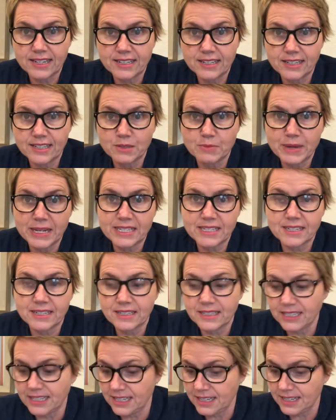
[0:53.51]
is
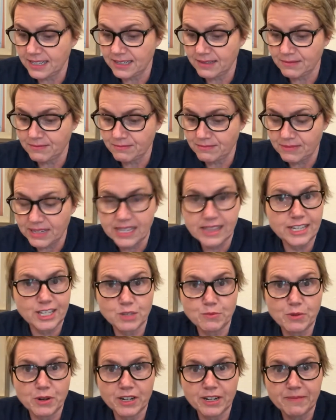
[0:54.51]
basically in this
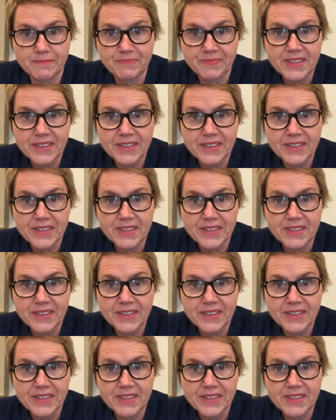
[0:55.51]
book.